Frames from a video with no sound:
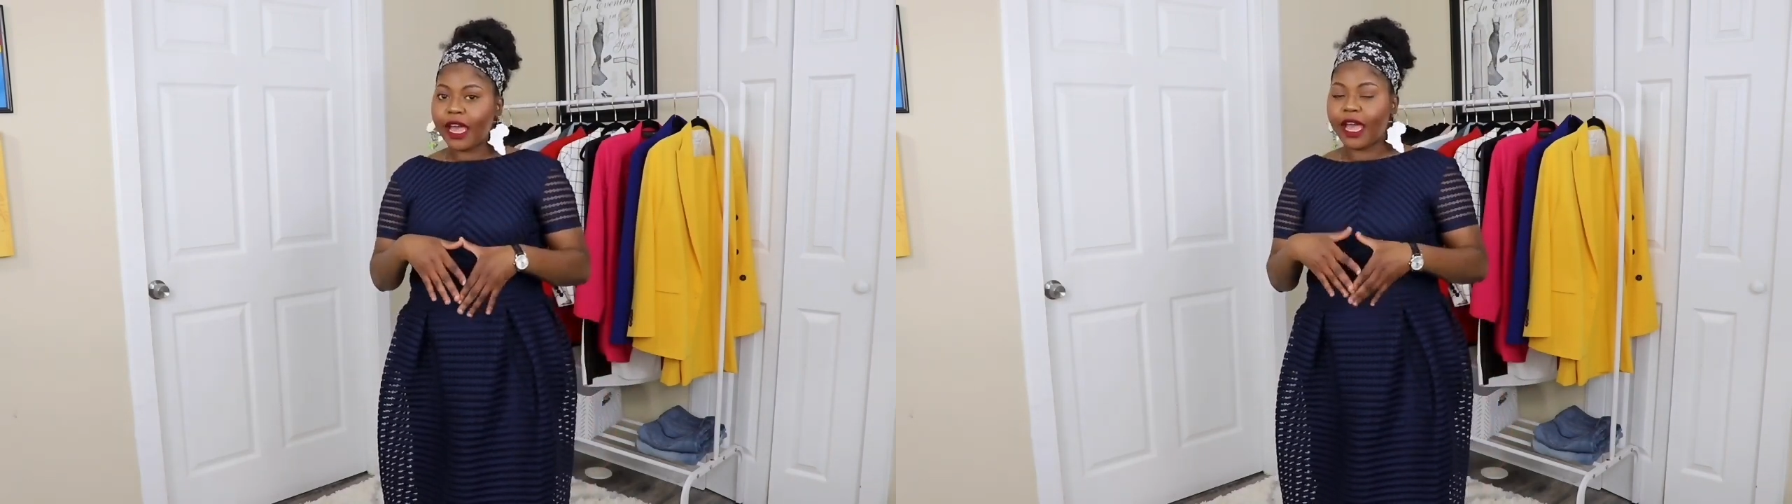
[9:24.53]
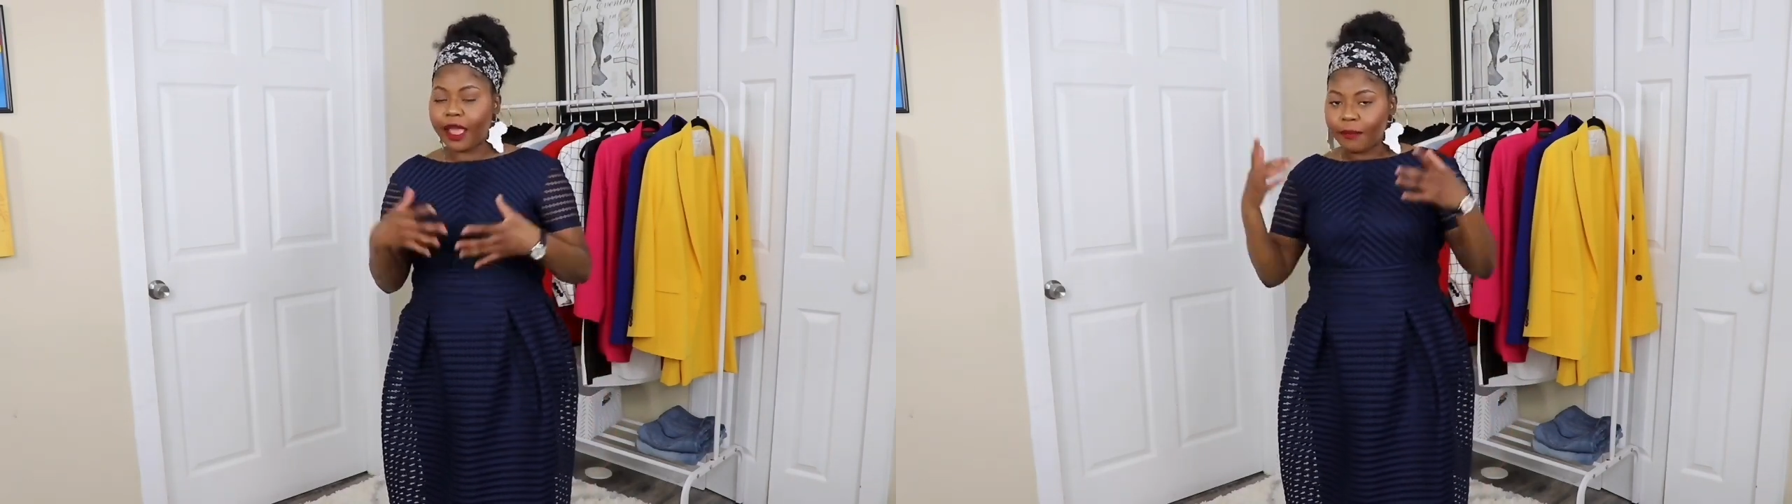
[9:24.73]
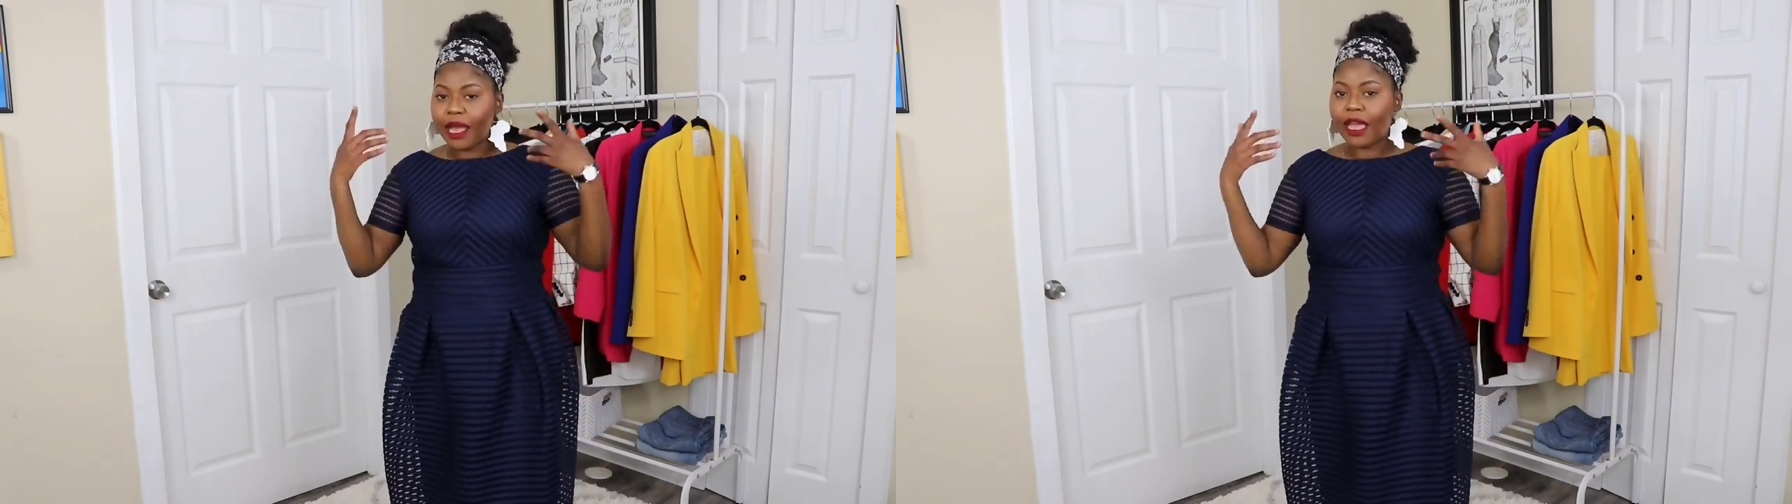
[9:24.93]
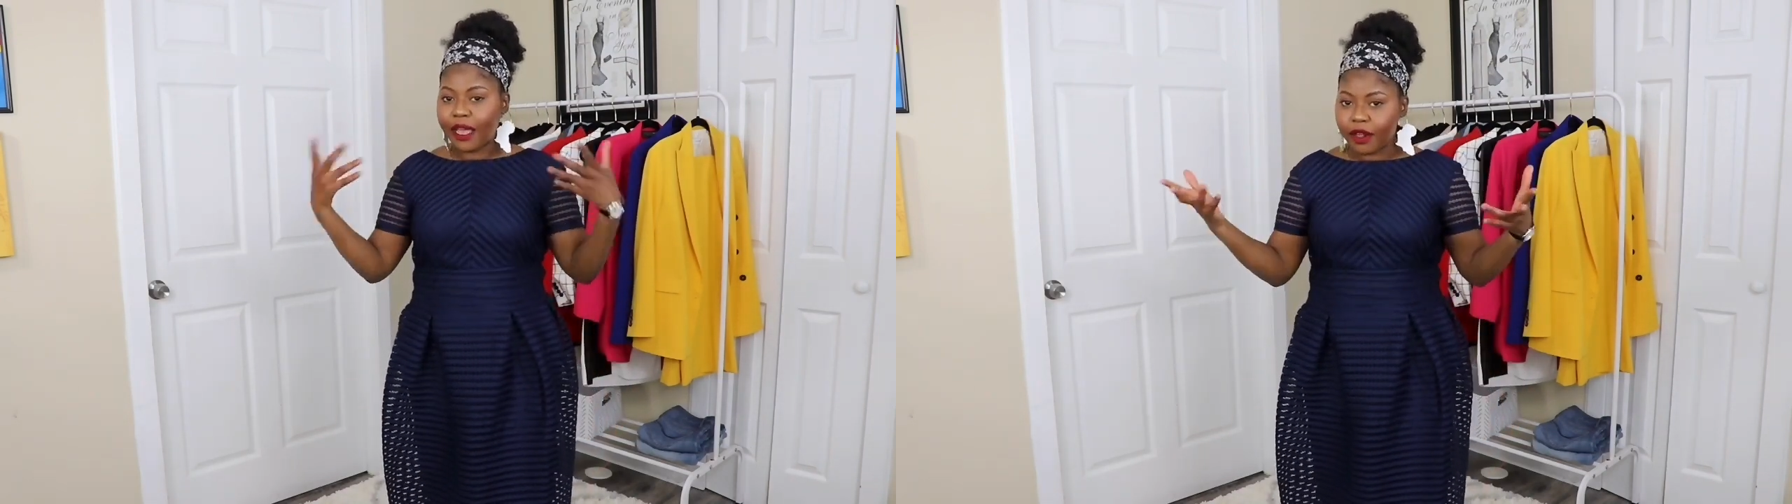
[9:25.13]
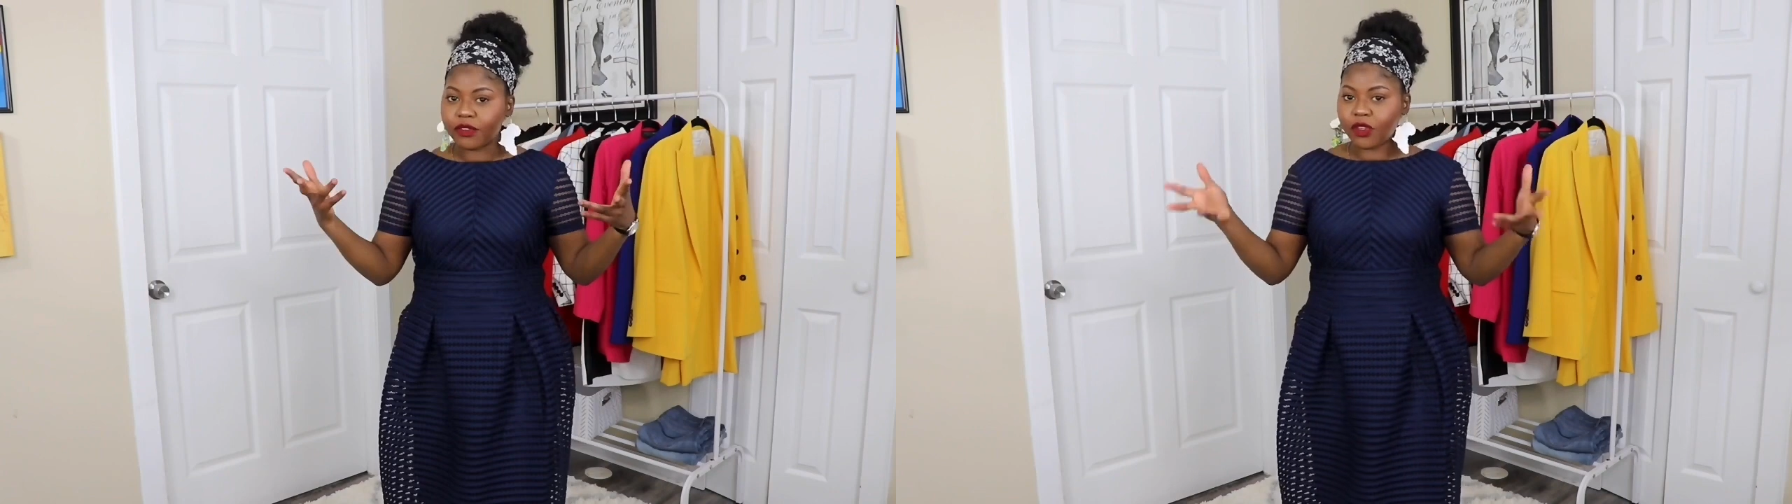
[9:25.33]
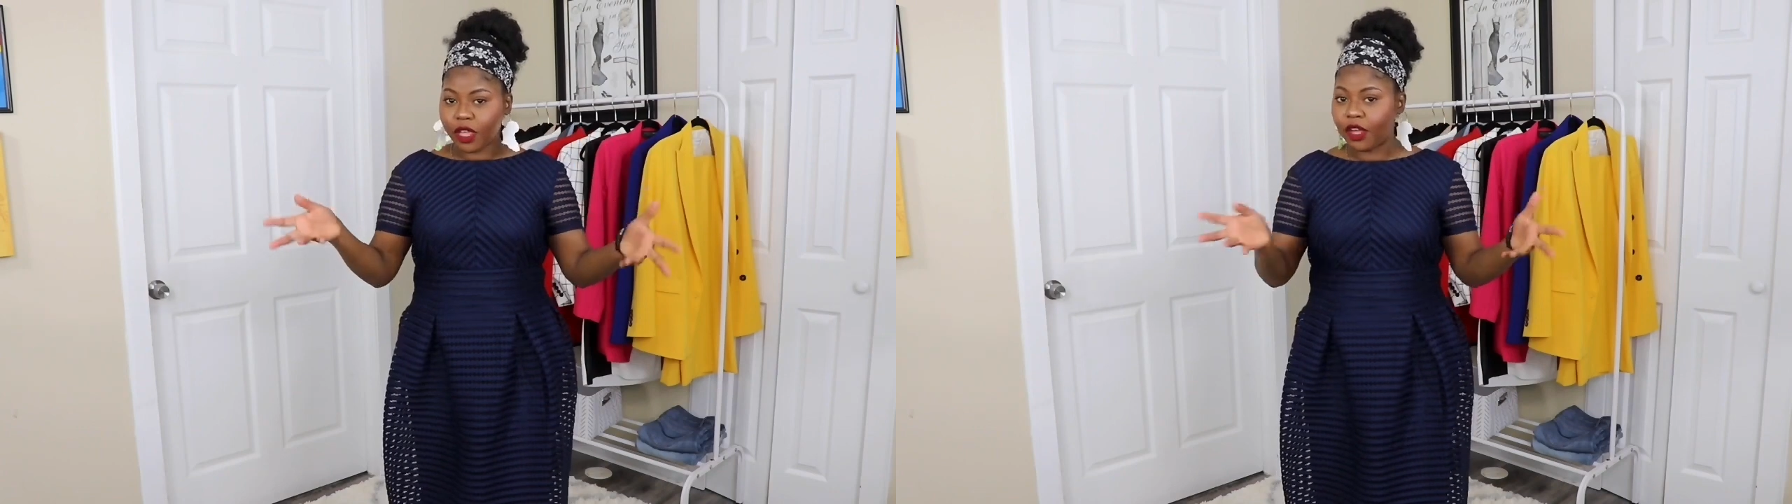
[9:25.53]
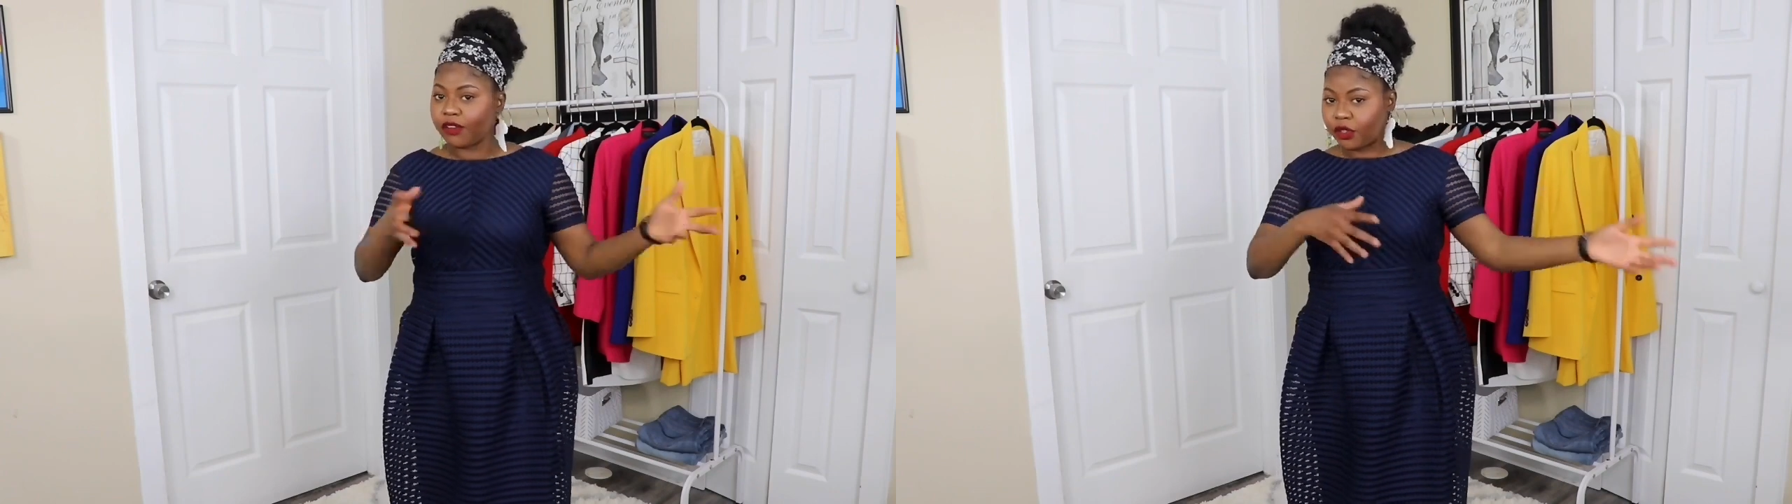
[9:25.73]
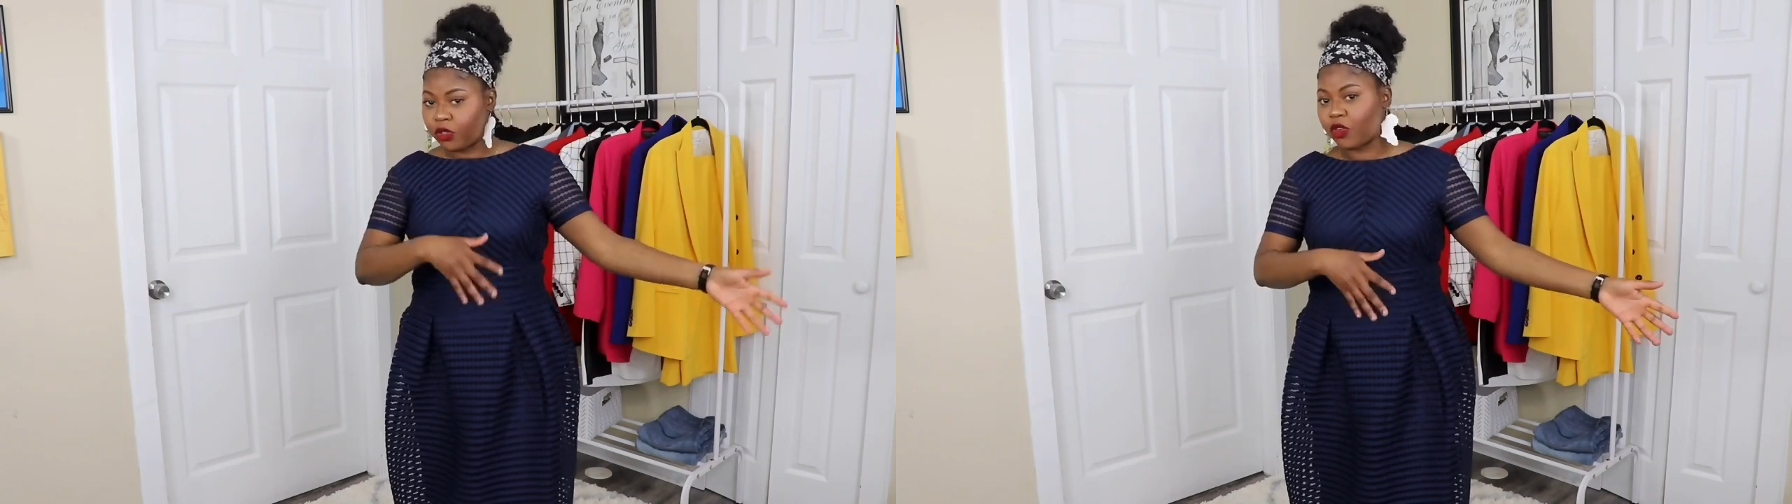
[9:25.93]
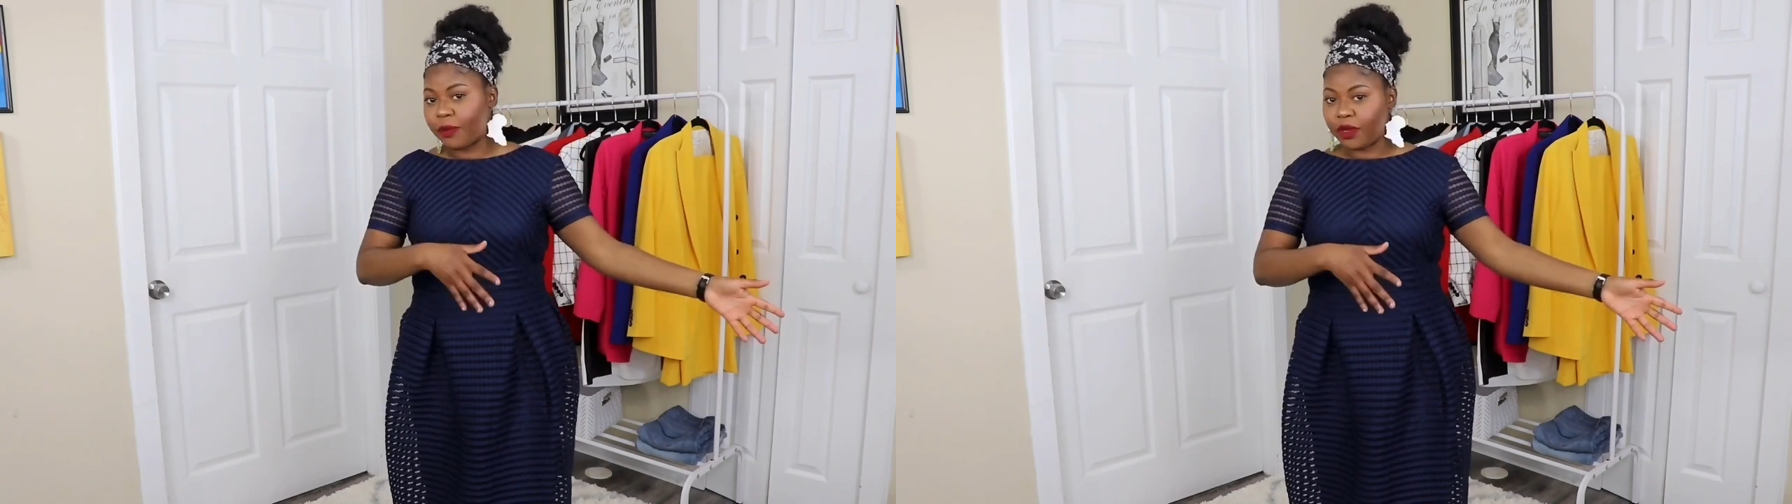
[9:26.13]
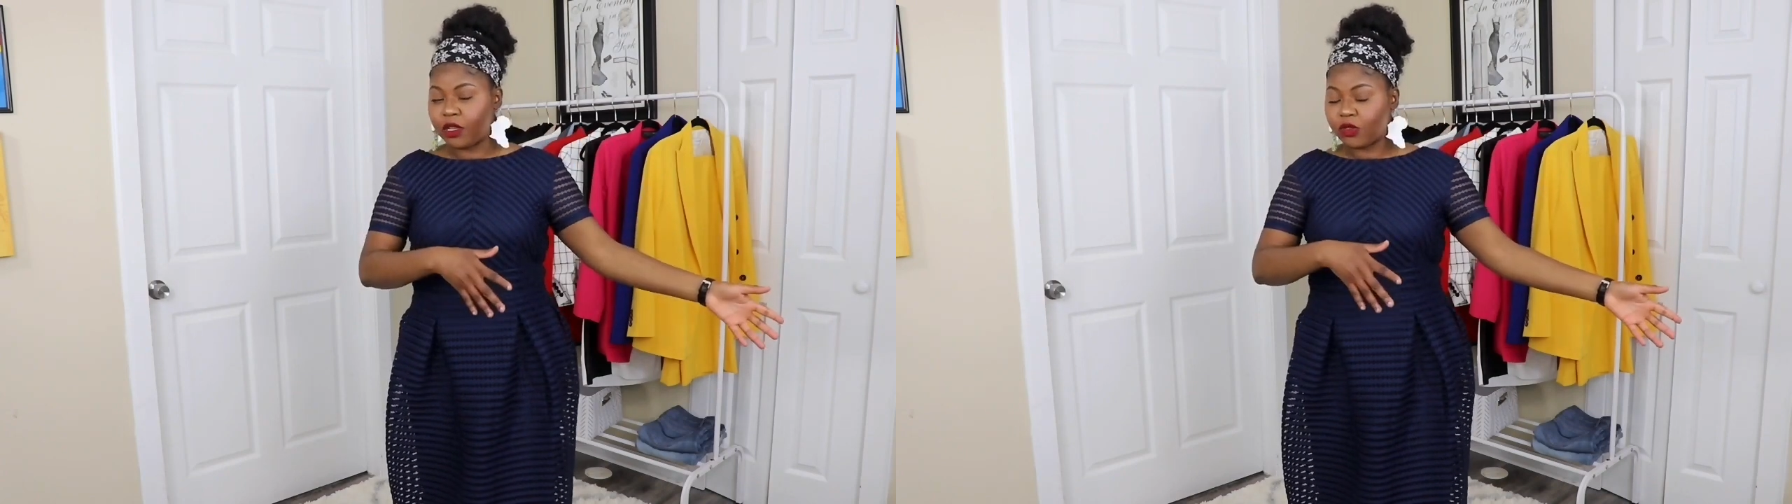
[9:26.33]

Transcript: in my head, I was thinking I was gonna drop down